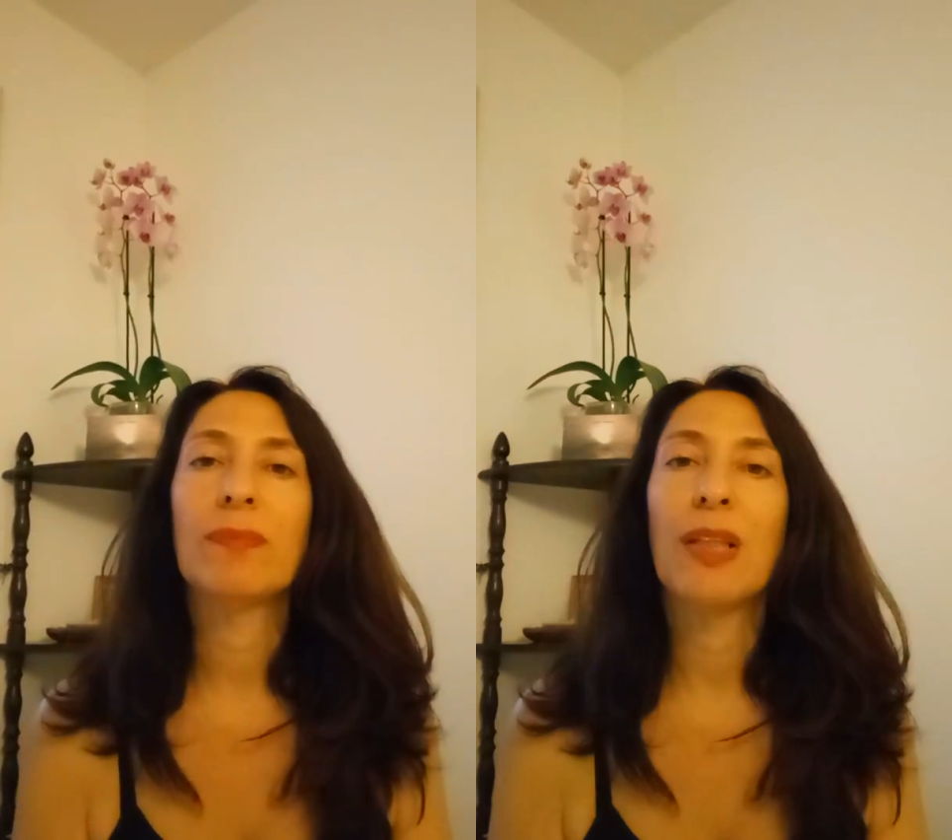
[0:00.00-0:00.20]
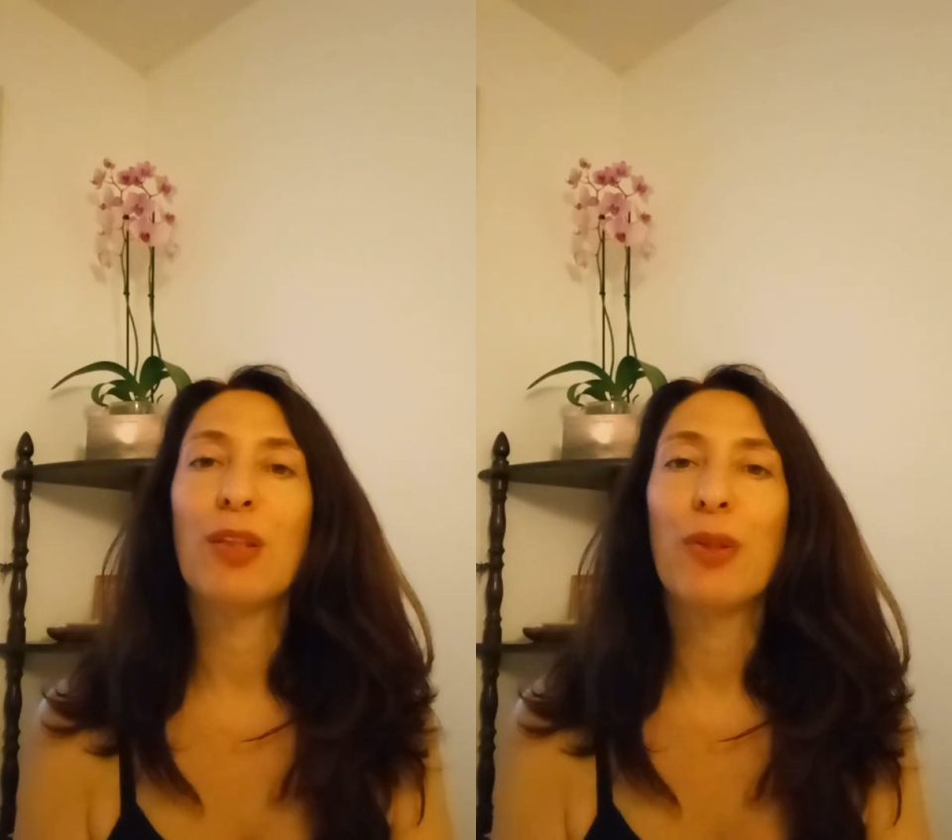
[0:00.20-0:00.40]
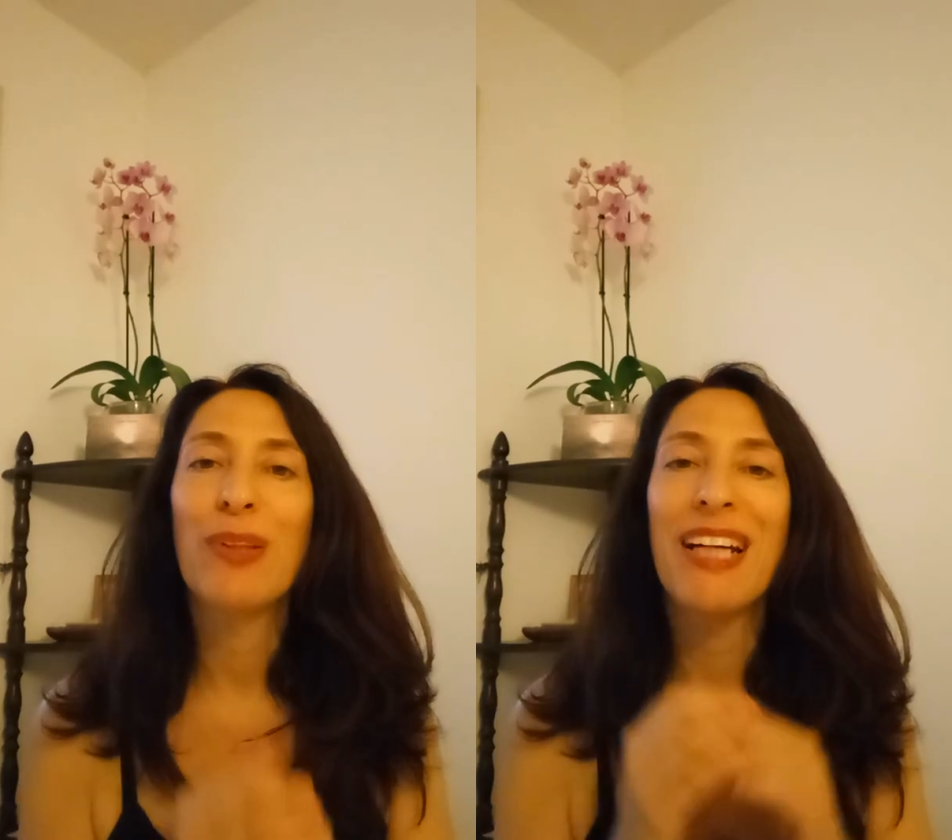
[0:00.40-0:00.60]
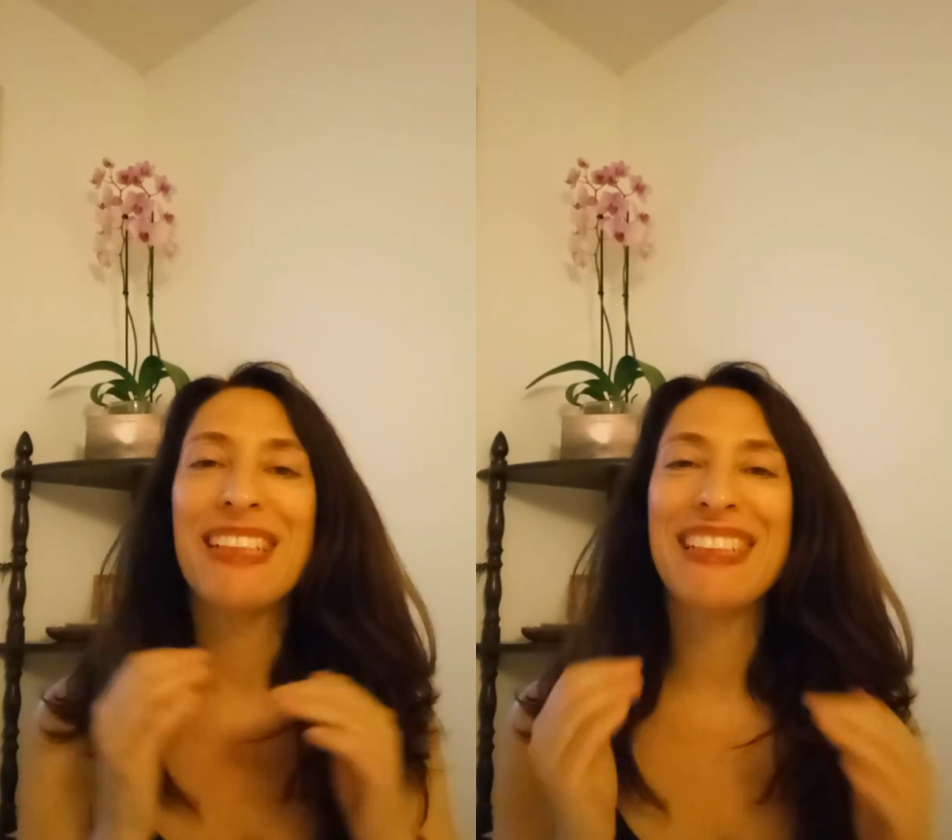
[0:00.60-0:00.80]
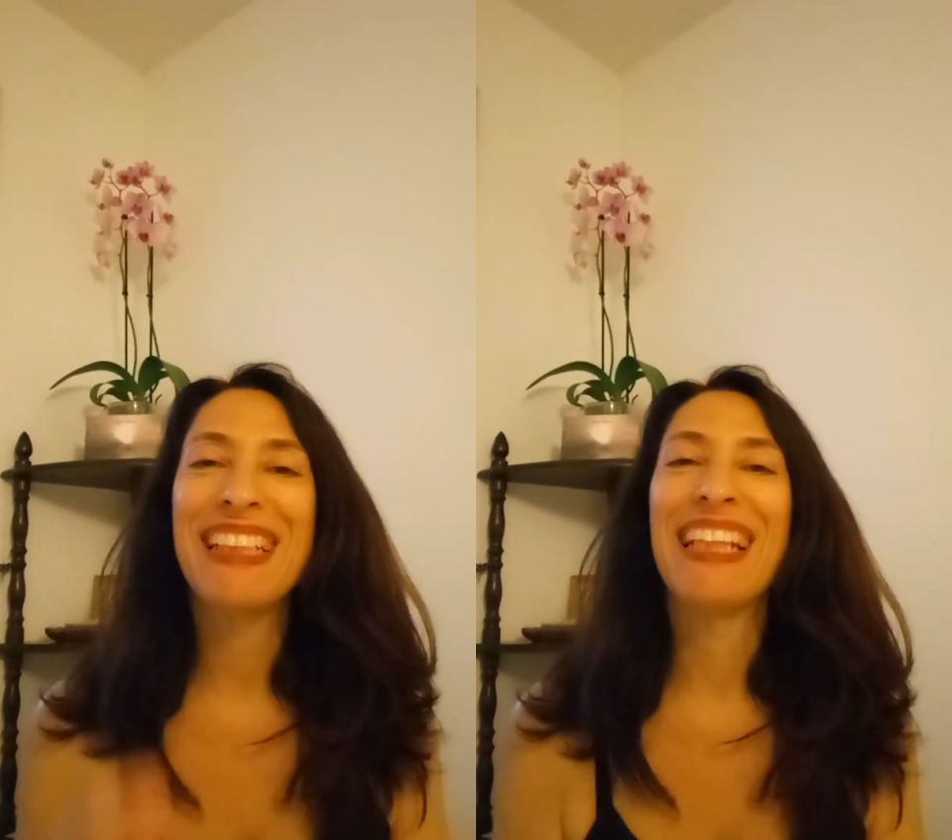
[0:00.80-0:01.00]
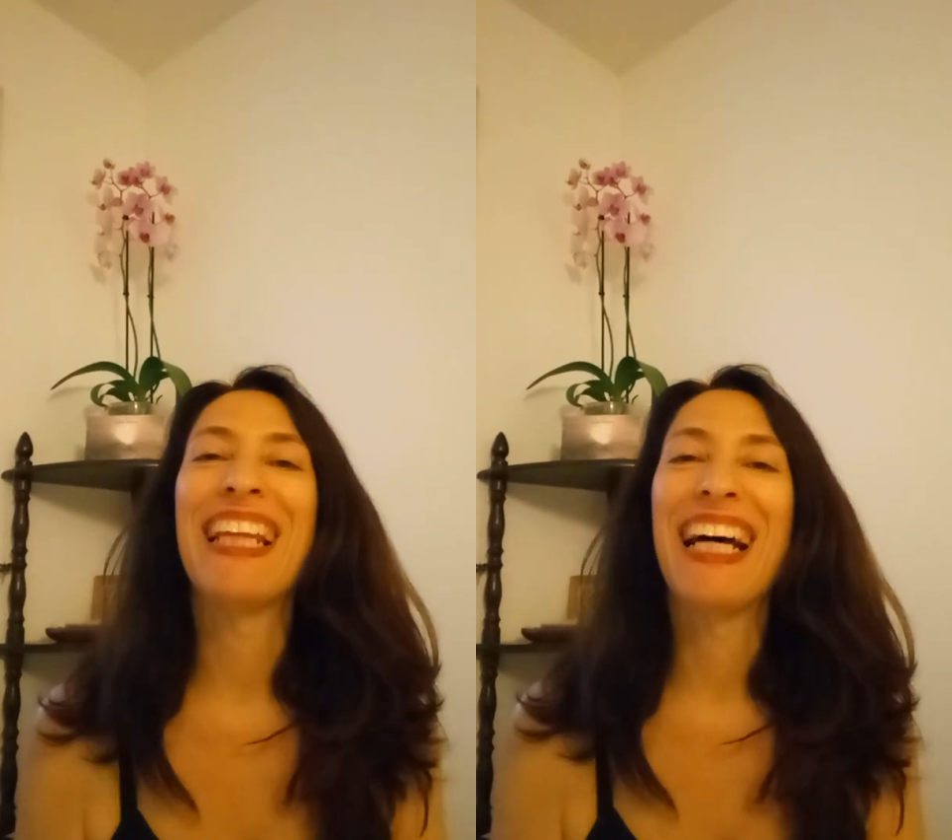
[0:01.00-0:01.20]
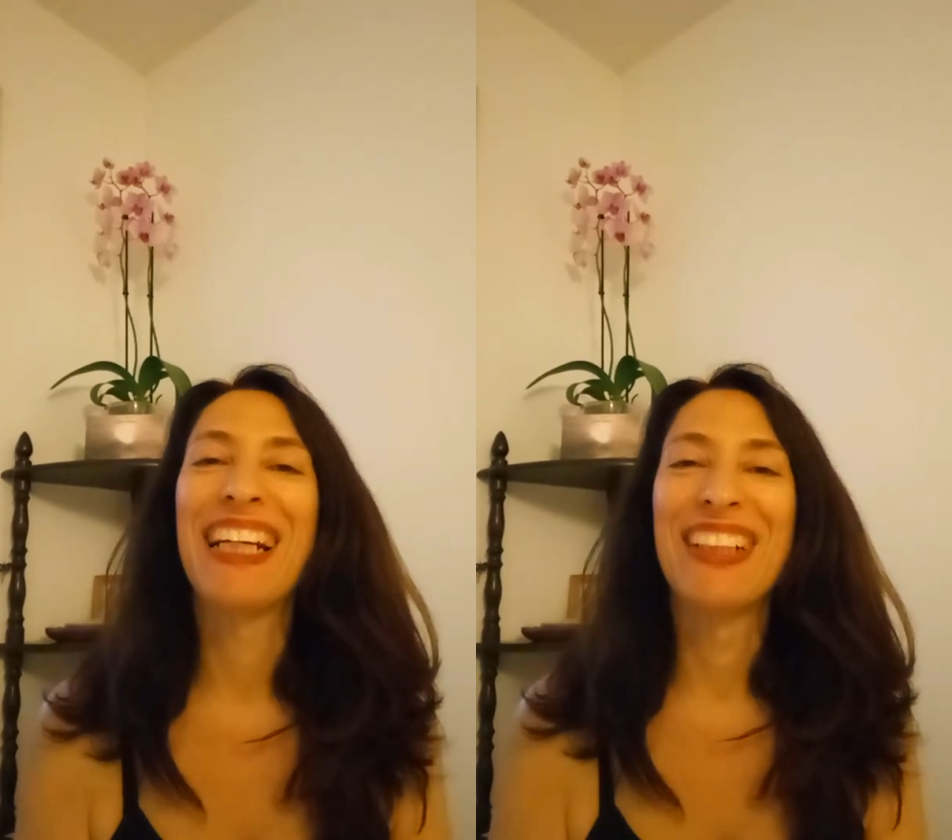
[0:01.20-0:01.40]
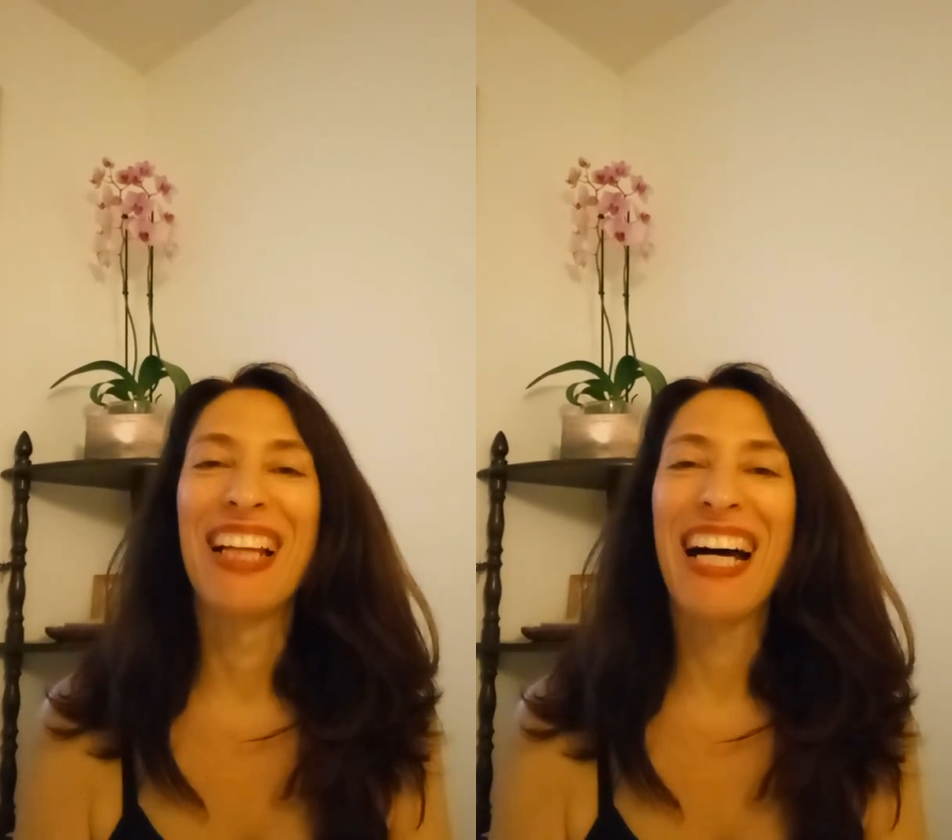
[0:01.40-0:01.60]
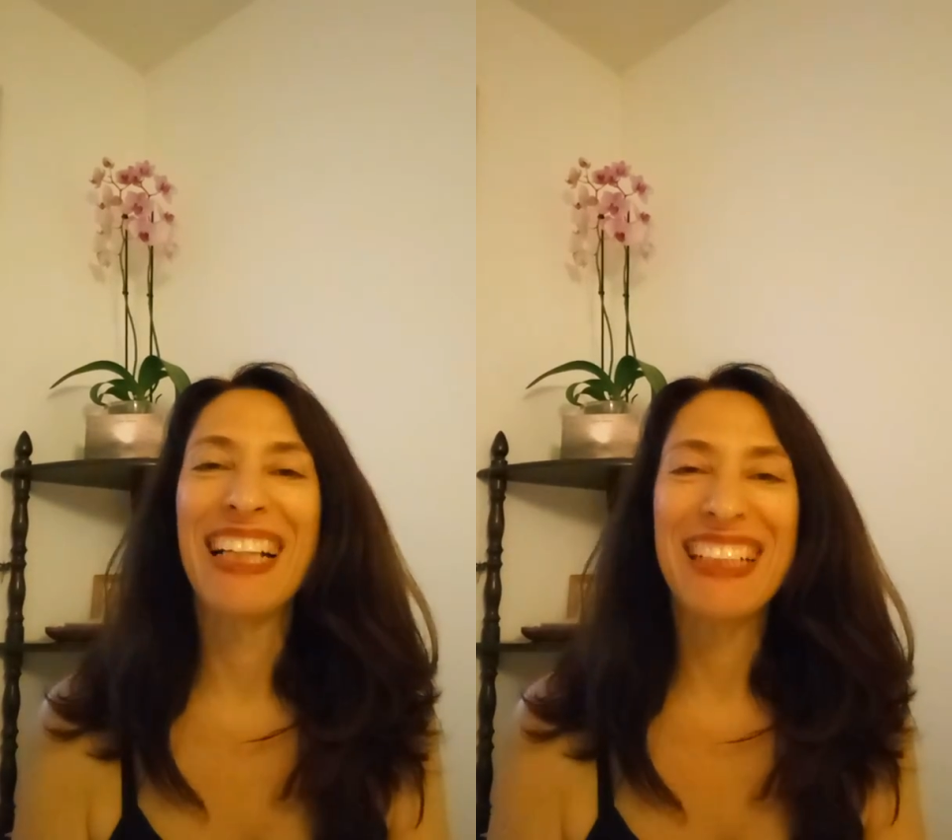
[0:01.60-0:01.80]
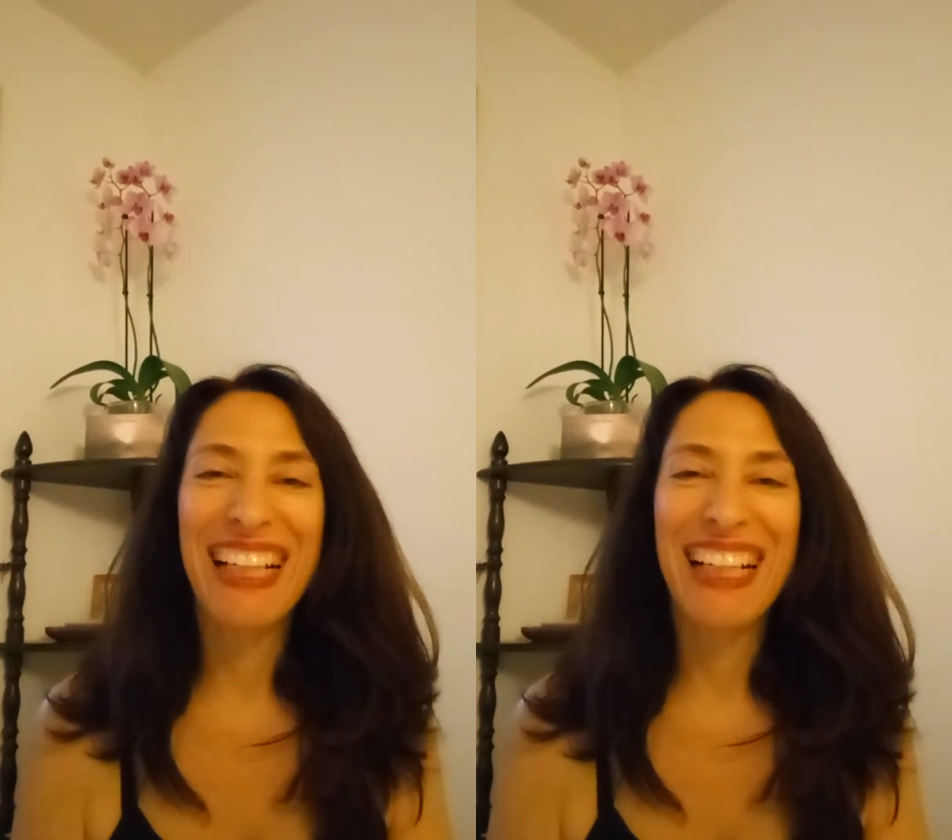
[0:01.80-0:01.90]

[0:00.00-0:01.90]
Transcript: I know that I say that a lot,